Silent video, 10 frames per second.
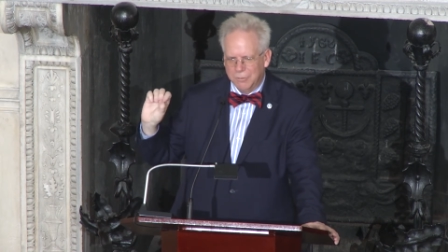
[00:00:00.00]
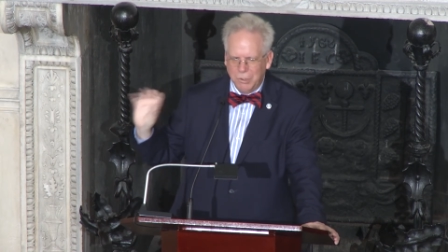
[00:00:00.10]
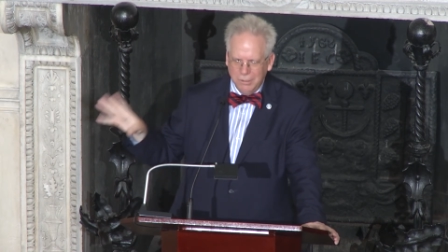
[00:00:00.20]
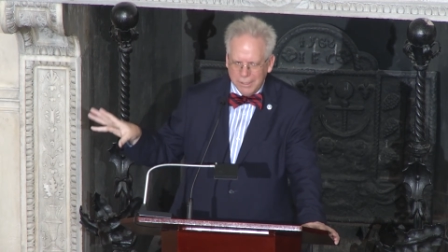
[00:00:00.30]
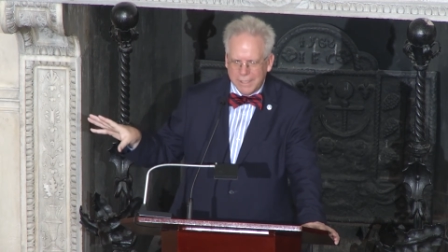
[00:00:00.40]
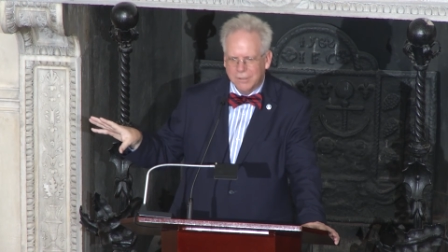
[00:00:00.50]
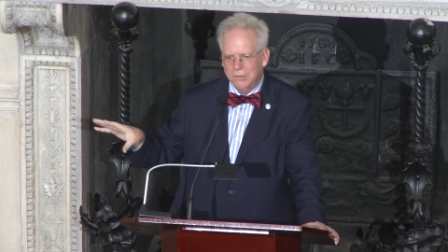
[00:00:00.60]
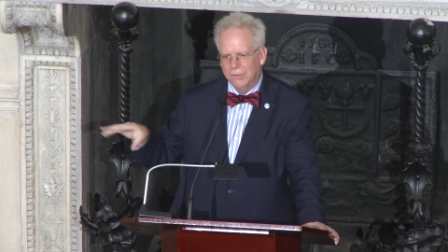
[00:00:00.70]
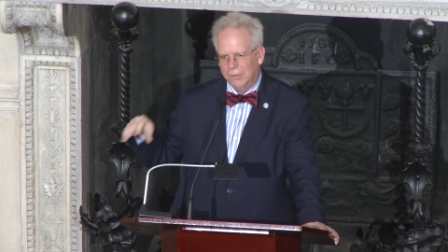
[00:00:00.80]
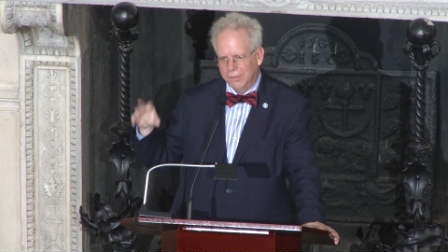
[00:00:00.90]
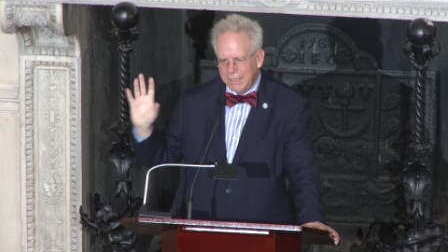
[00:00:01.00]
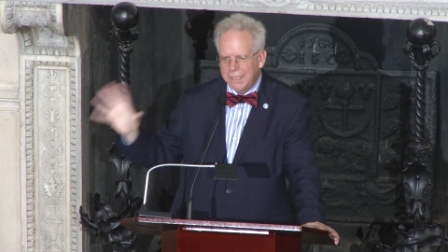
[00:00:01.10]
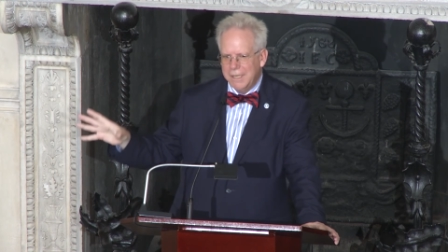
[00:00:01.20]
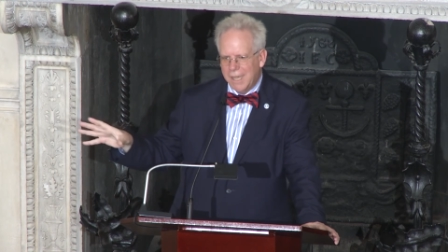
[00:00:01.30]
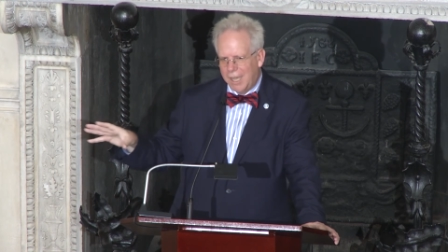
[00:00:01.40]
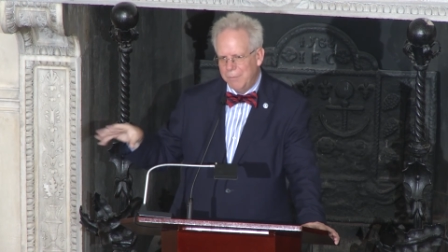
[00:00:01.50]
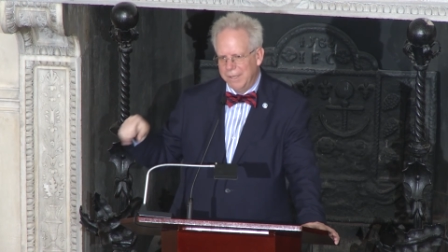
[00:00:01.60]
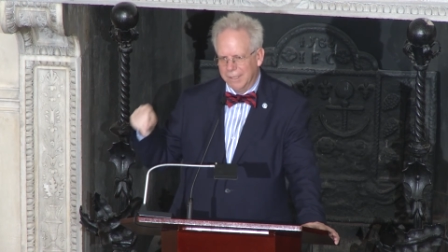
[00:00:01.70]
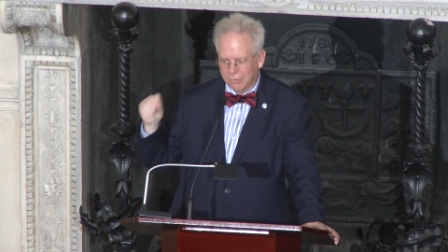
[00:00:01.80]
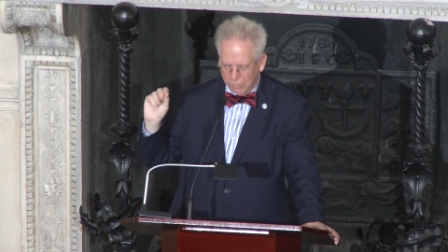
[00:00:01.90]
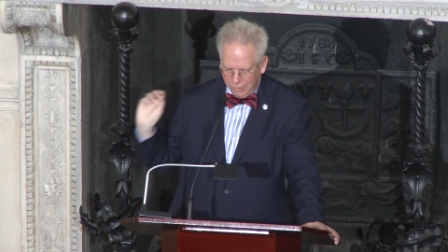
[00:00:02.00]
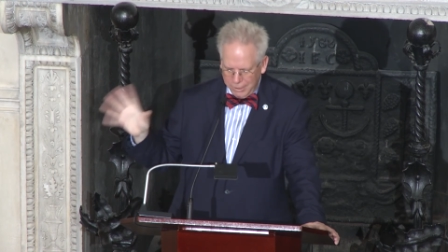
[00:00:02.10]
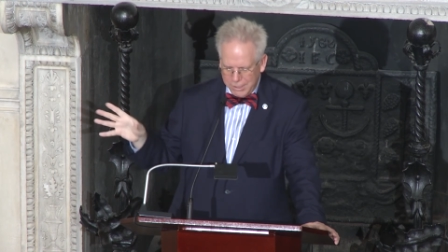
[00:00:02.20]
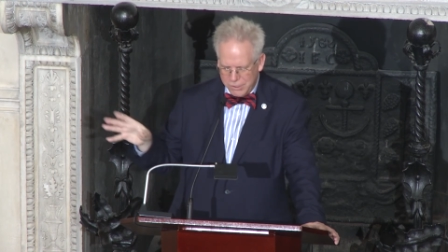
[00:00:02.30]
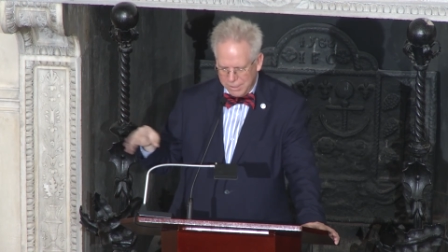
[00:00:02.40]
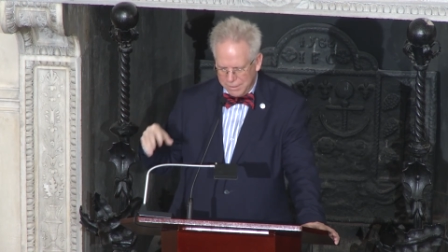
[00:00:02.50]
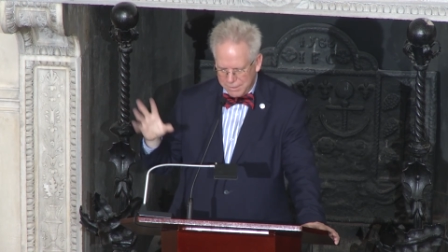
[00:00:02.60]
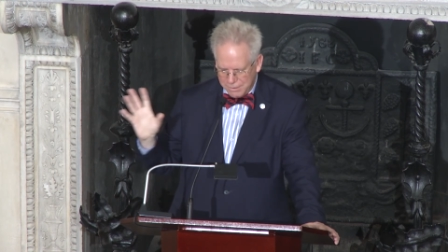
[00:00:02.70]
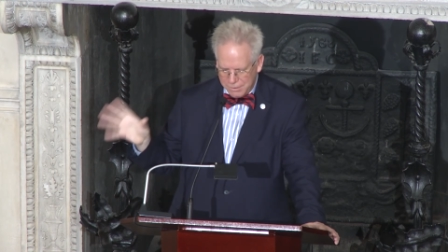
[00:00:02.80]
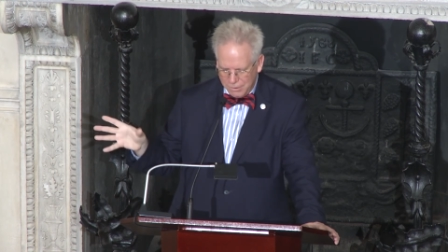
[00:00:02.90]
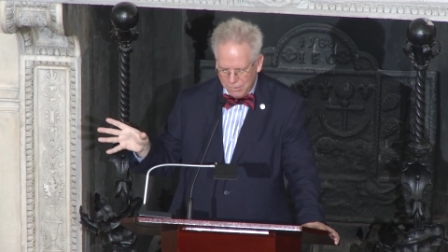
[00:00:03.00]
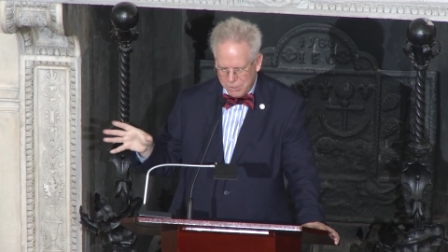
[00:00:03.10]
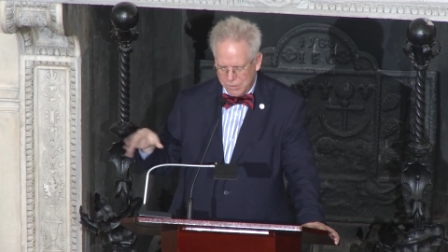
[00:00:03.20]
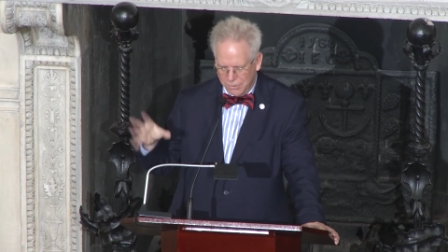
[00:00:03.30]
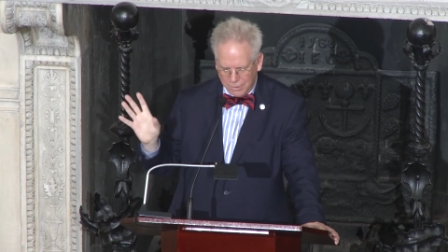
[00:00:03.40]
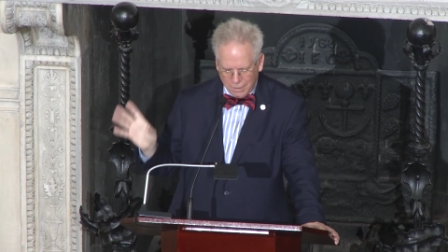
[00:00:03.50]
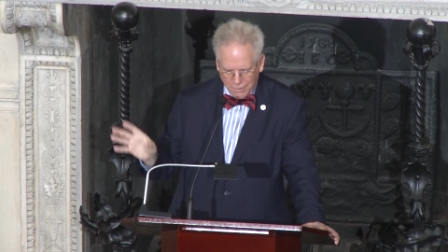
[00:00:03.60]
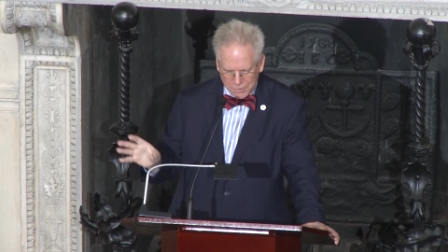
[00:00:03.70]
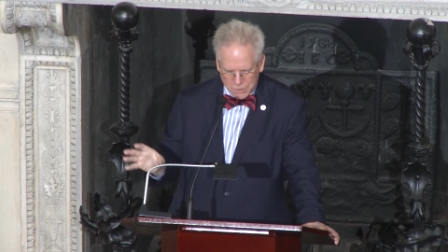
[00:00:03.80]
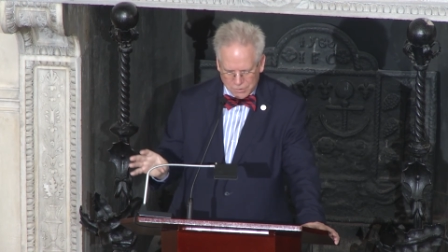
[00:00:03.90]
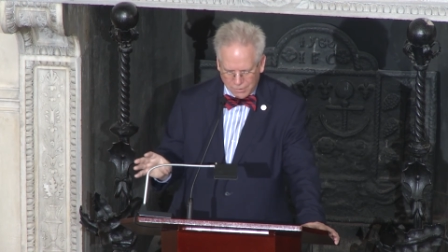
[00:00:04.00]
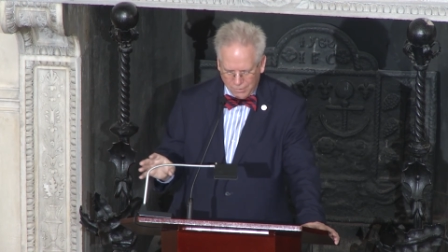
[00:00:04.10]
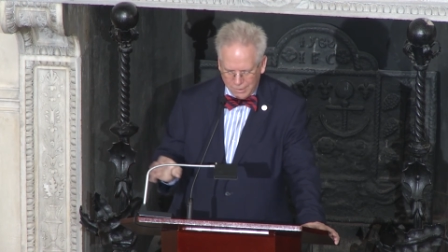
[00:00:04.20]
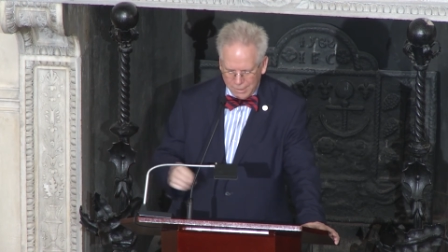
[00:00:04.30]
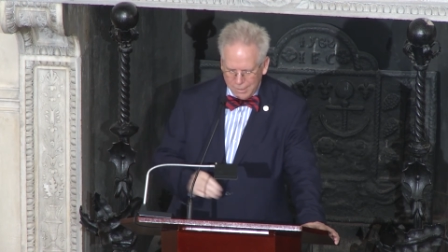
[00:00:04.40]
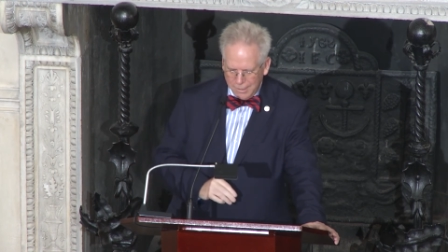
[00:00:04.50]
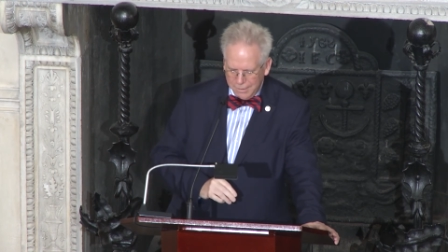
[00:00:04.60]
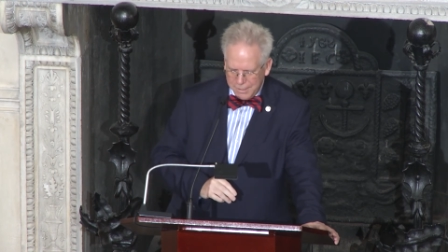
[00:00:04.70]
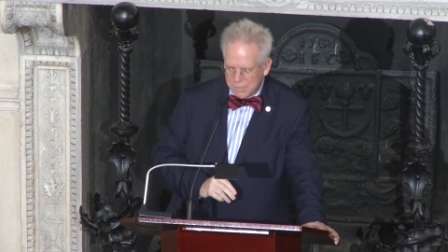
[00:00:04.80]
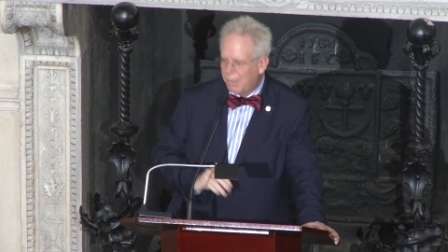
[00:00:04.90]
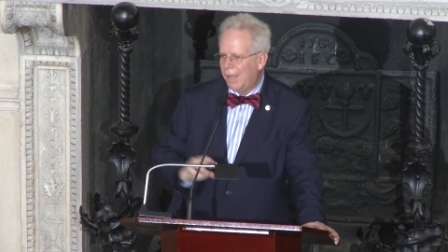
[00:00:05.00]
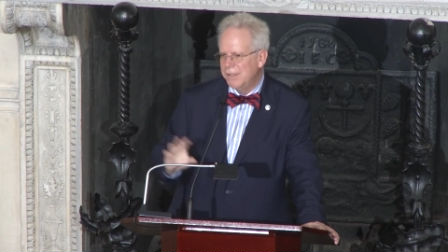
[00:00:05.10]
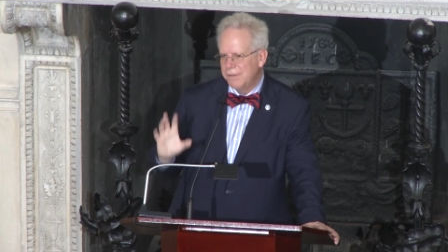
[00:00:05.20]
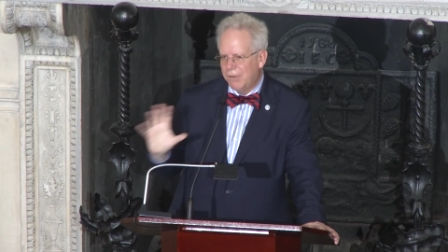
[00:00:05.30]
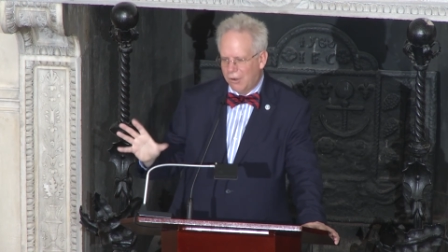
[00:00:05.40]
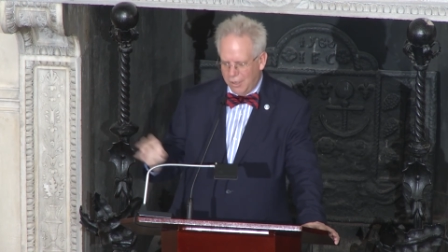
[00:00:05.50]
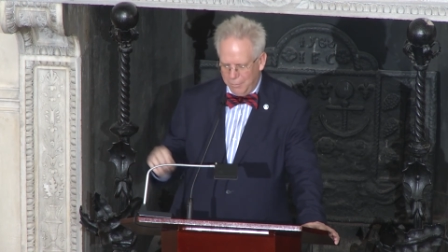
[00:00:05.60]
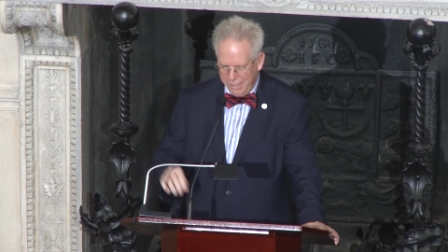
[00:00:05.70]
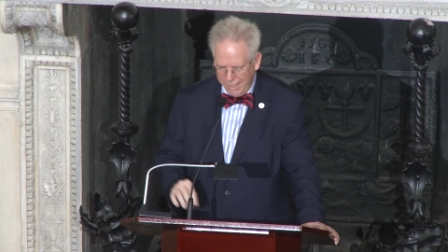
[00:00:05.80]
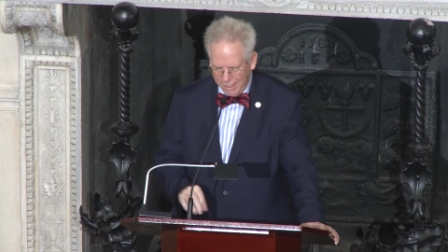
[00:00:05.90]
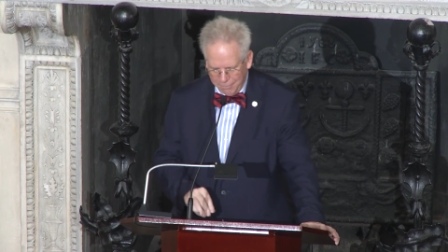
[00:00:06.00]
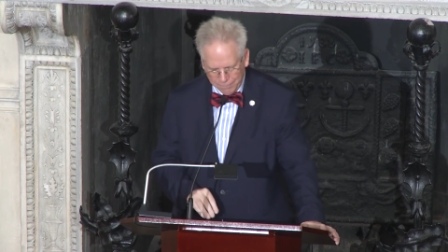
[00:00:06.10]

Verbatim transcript: political, economic, religious, social, cultural, these bonds of harmony.